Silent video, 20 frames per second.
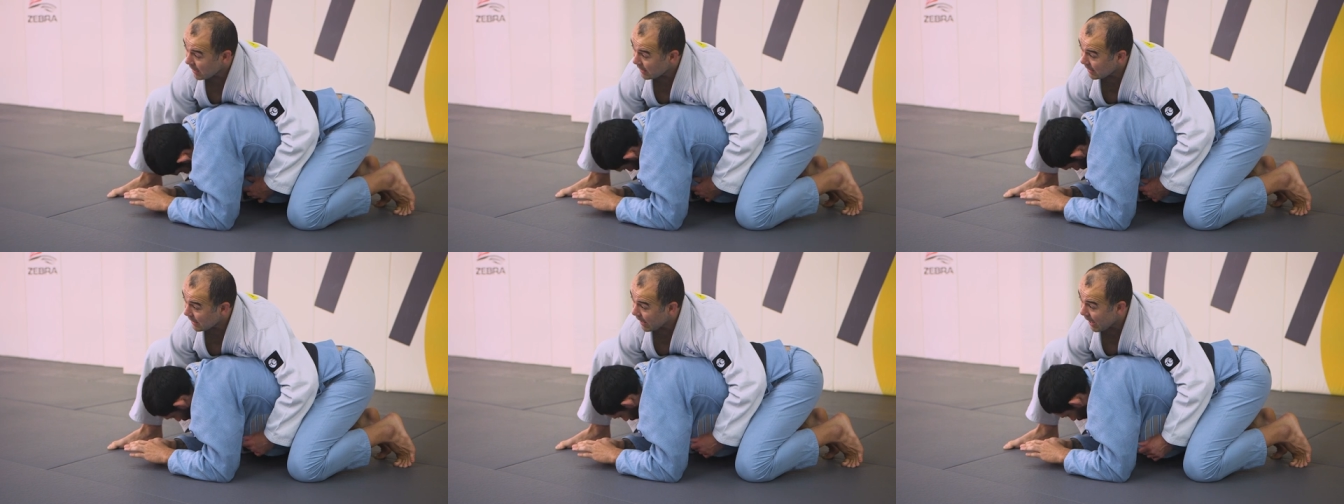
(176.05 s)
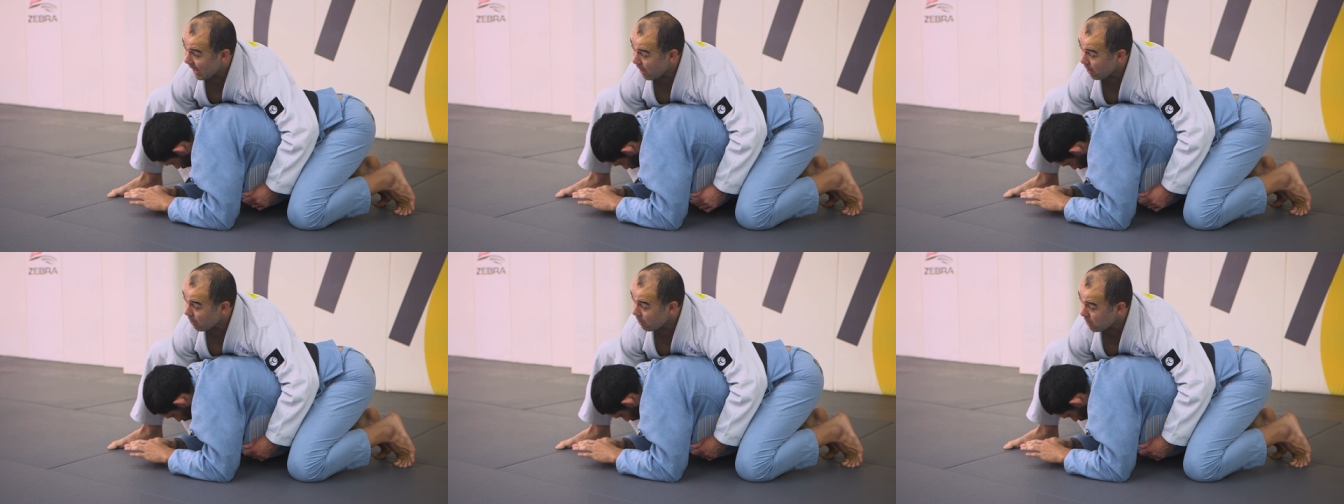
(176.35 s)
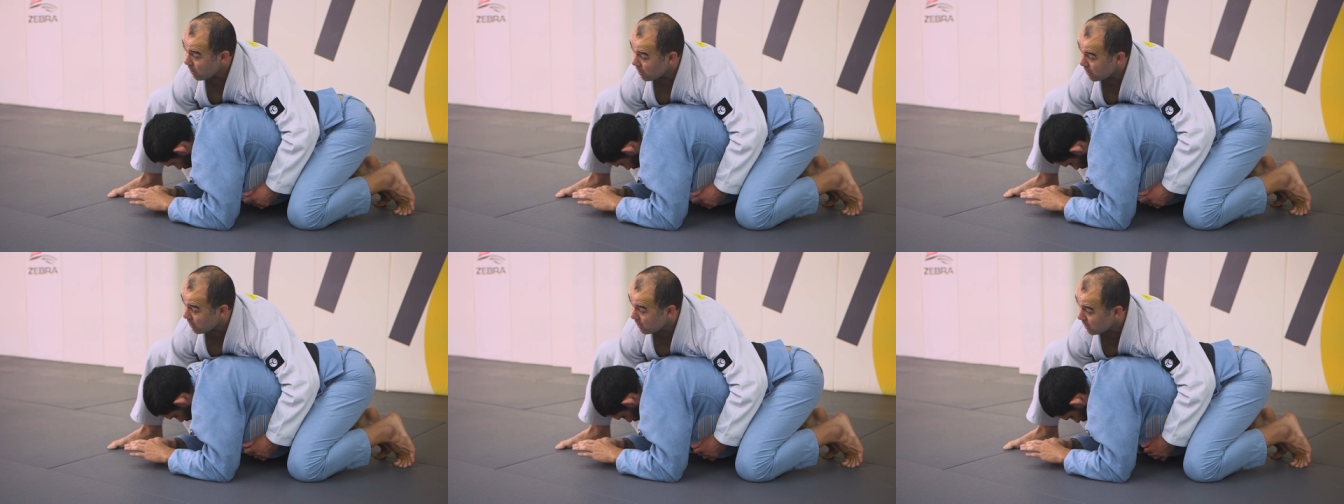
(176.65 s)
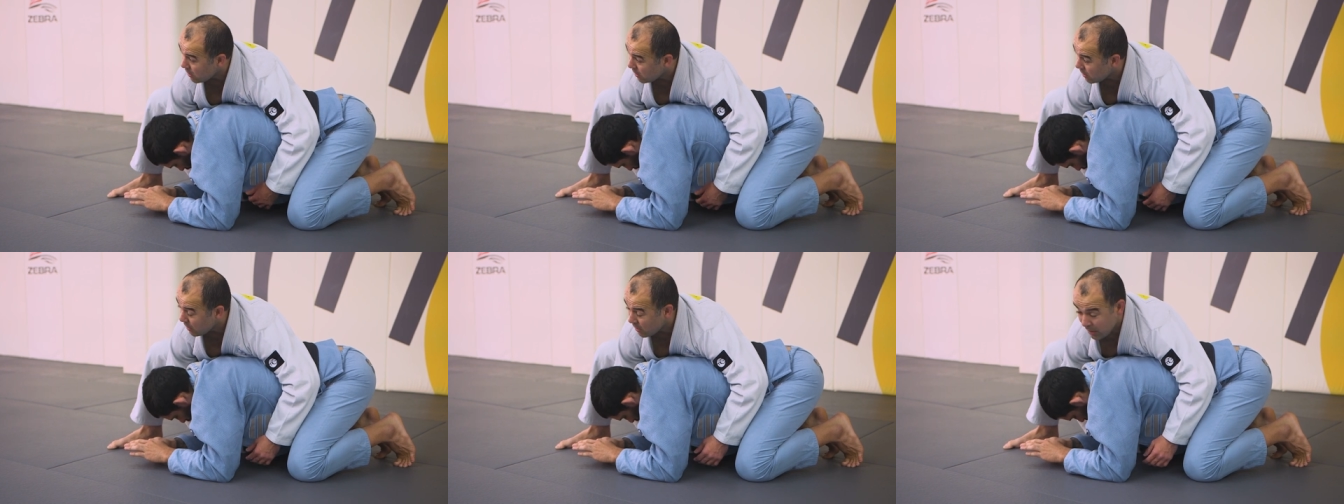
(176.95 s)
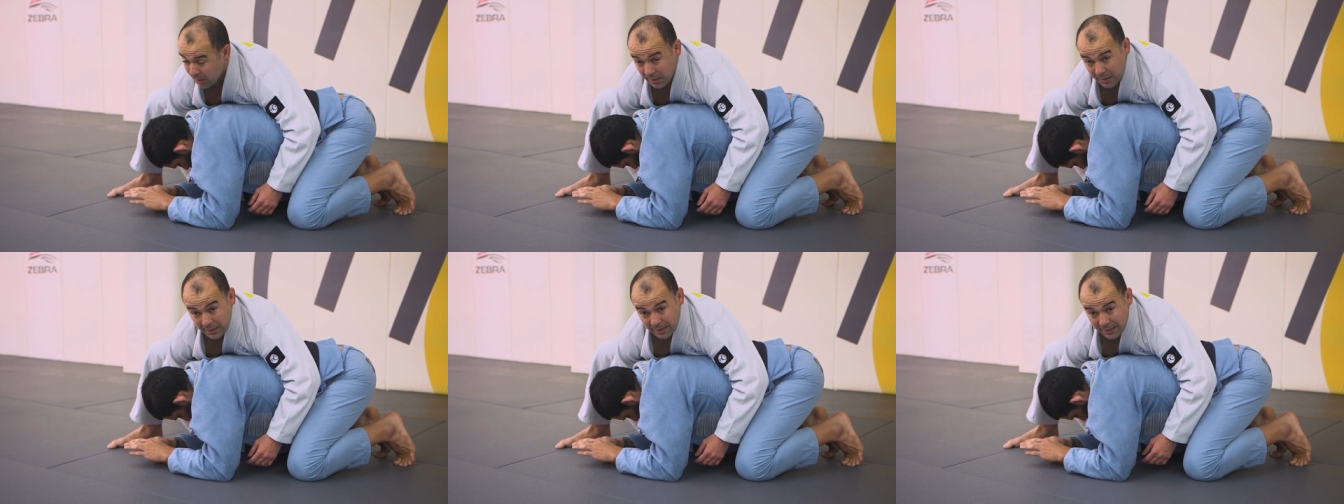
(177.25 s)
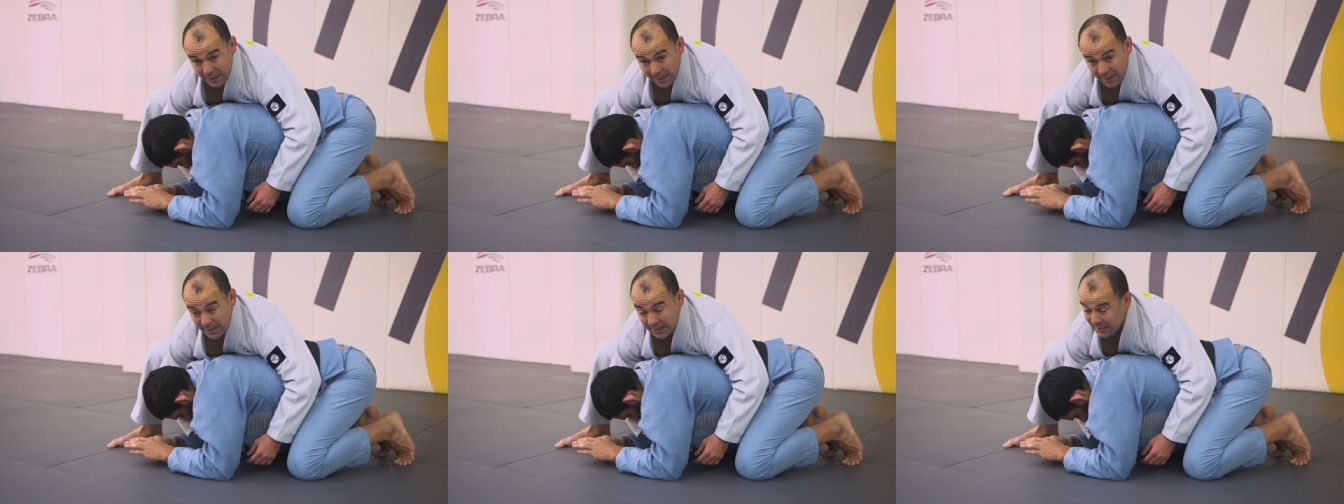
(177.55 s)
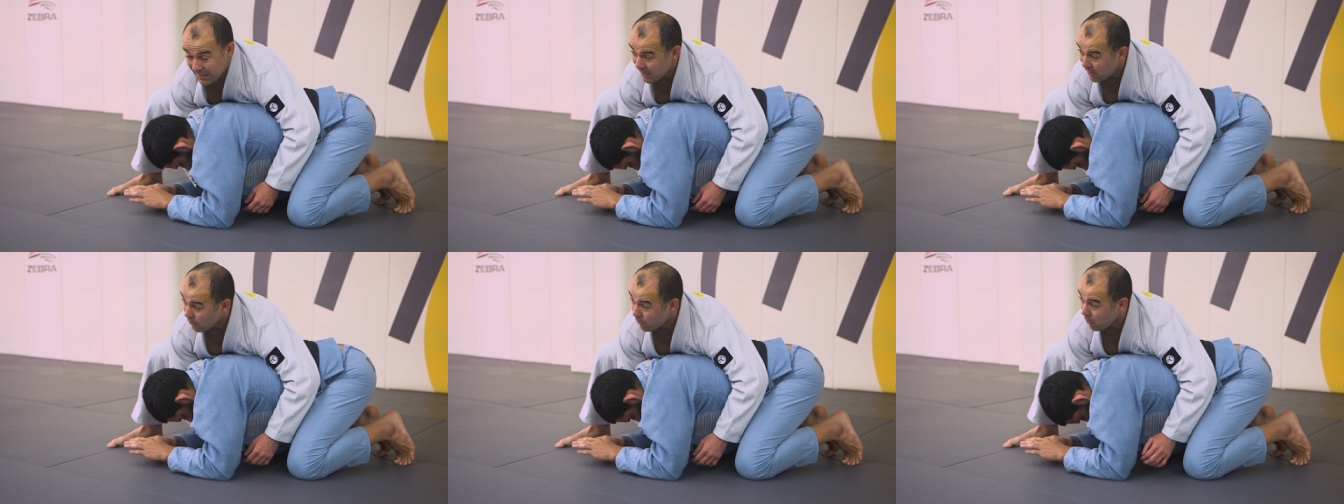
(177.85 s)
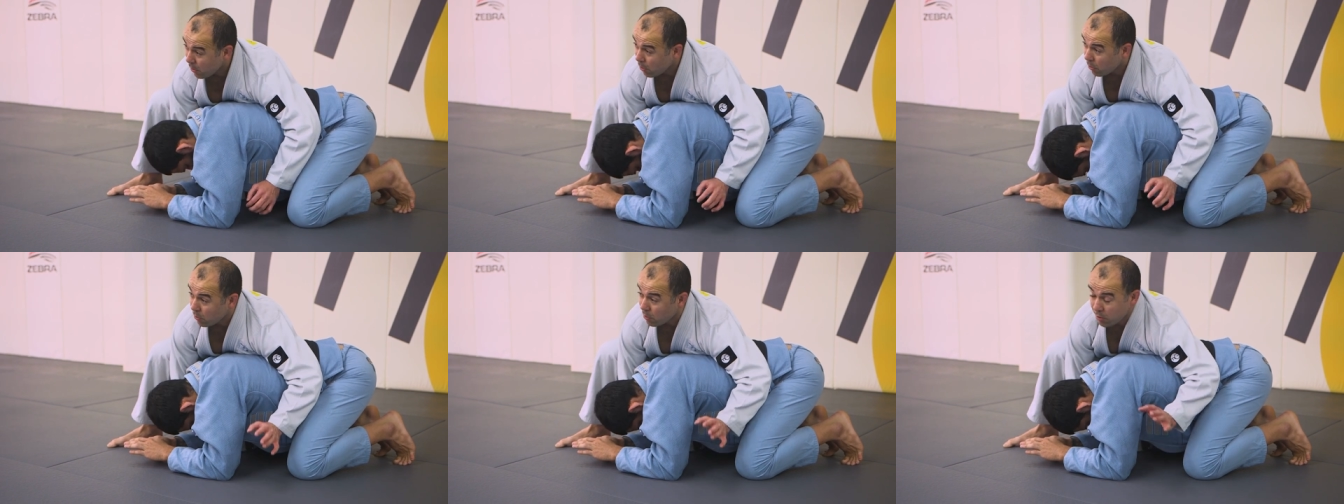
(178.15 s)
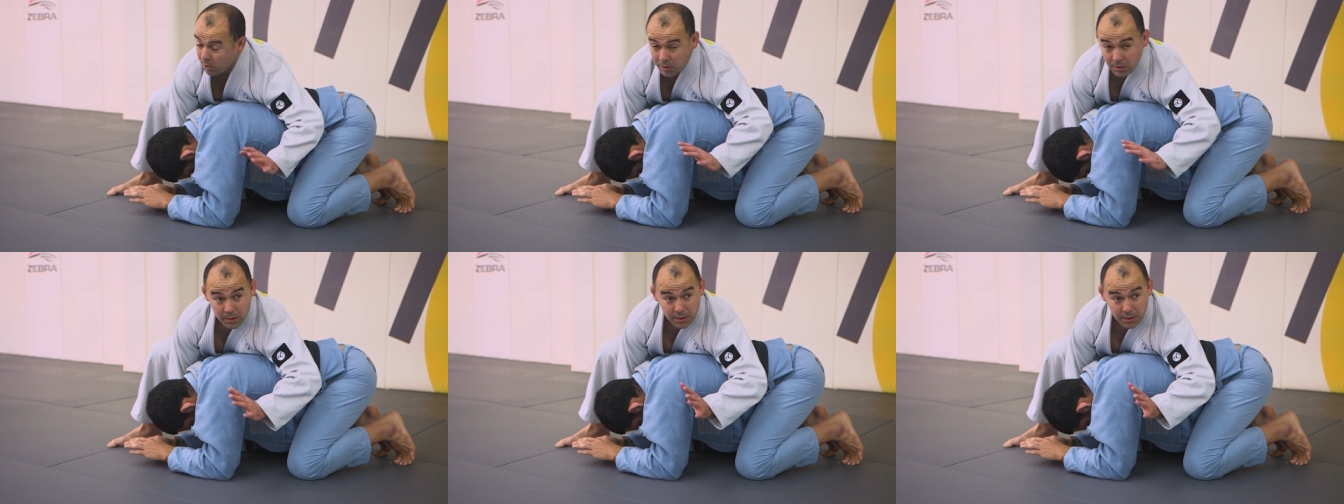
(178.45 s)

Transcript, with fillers: Now that he didn't roll,